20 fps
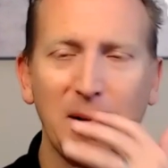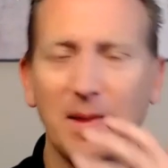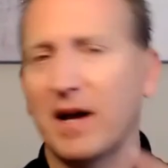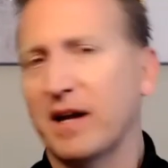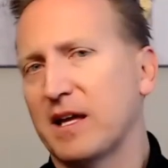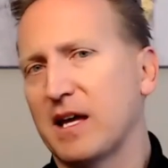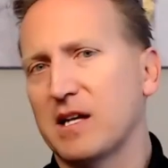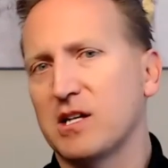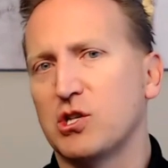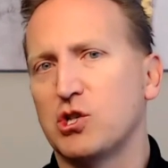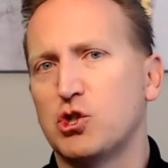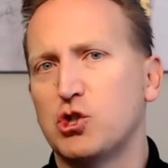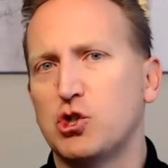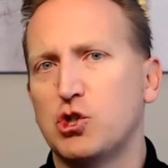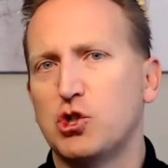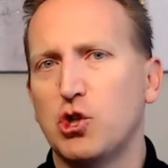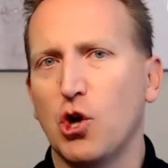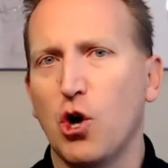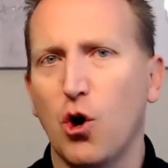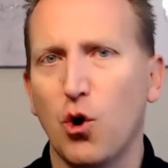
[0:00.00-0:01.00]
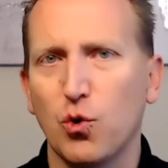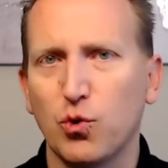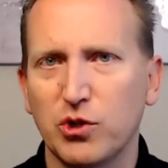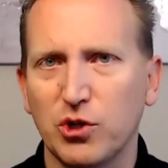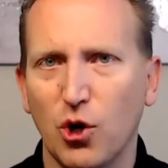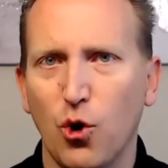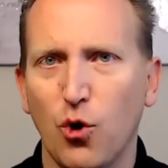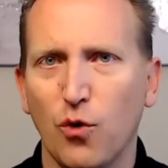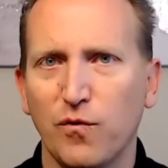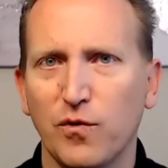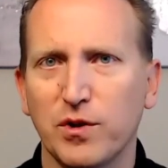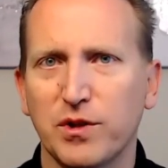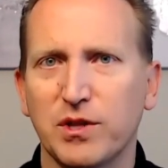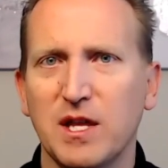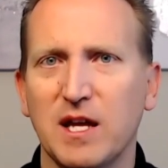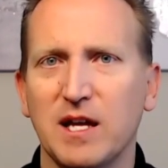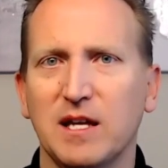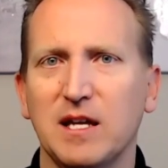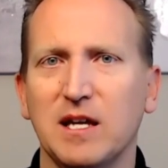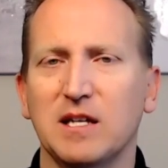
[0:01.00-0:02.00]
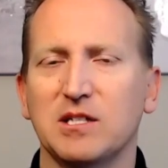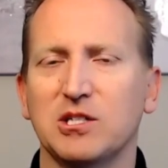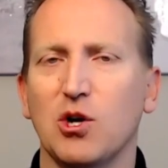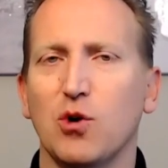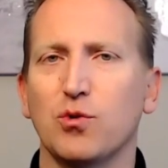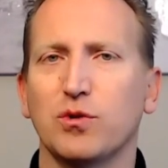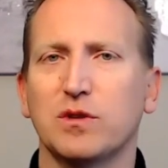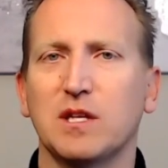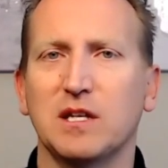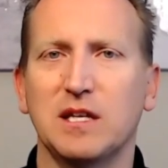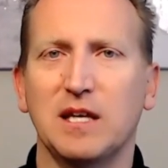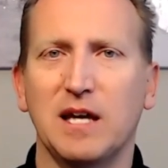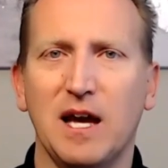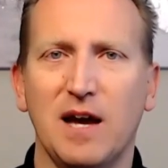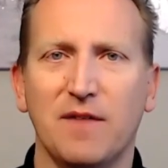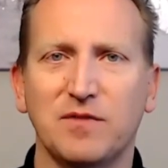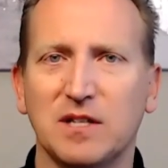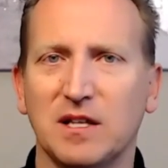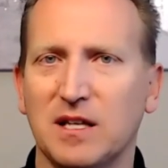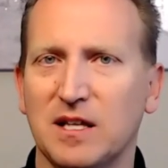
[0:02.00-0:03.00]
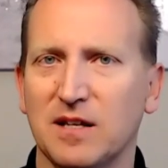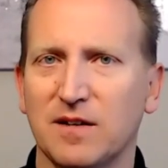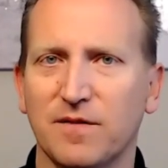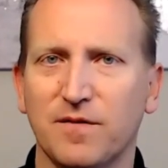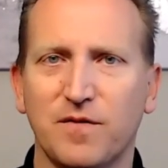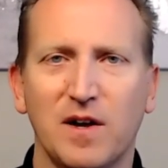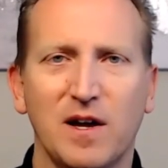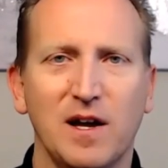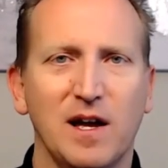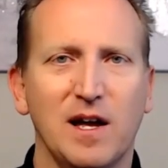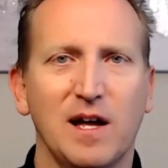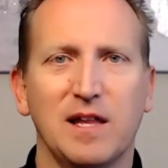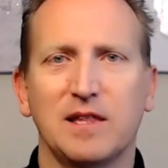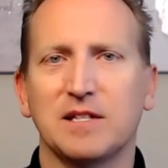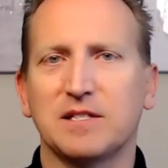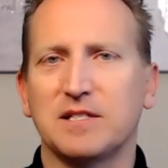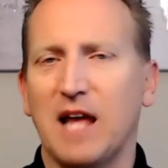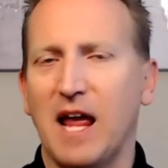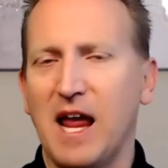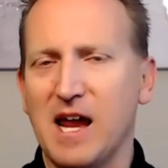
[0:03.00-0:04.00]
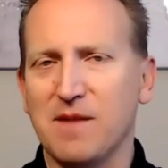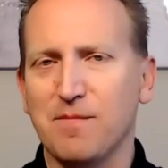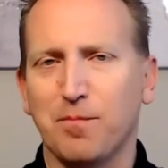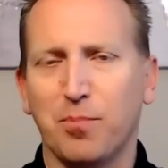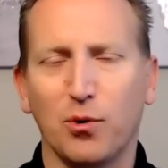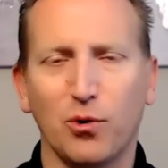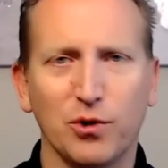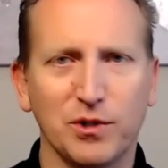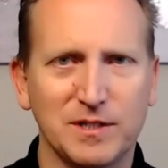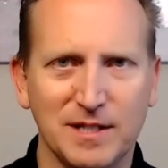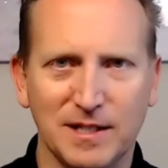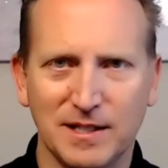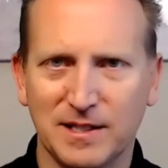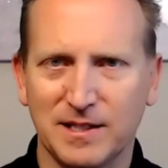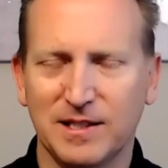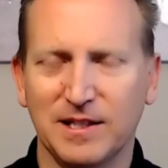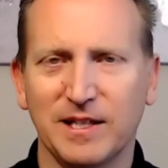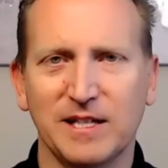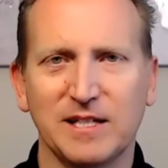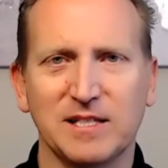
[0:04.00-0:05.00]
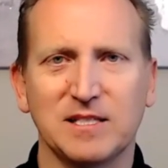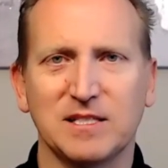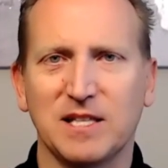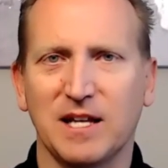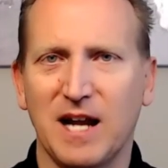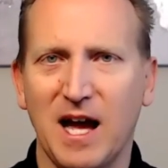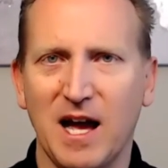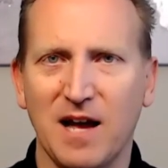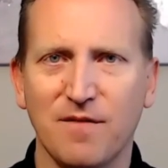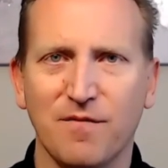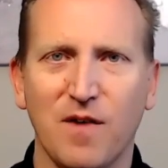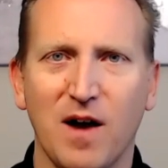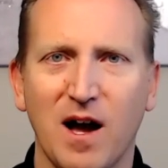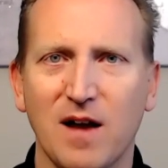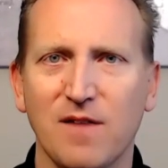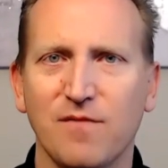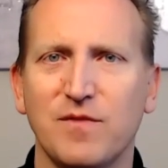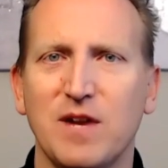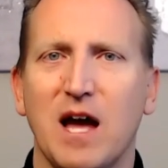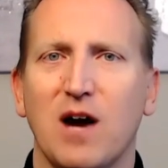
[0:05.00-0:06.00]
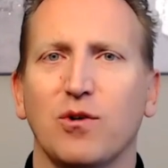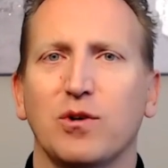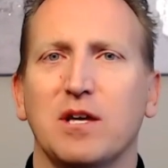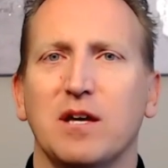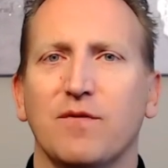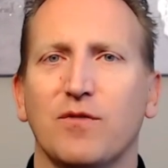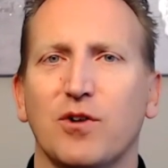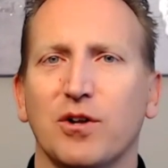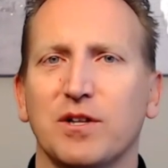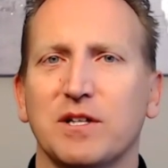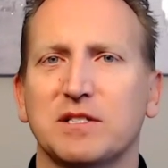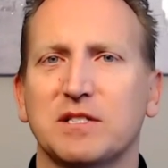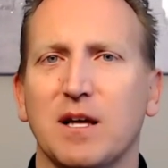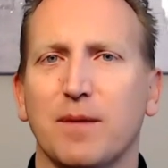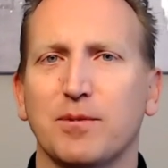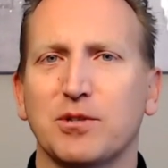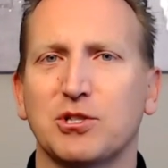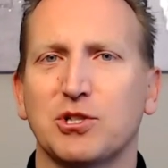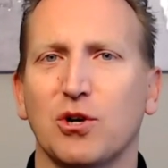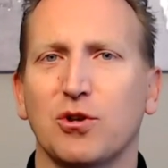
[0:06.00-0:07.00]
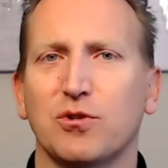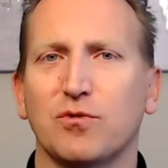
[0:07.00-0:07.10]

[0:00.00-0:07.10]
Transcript: Again, don't overthink it. Don't think you have to give this 8 bulleted list that I've now given on this episode.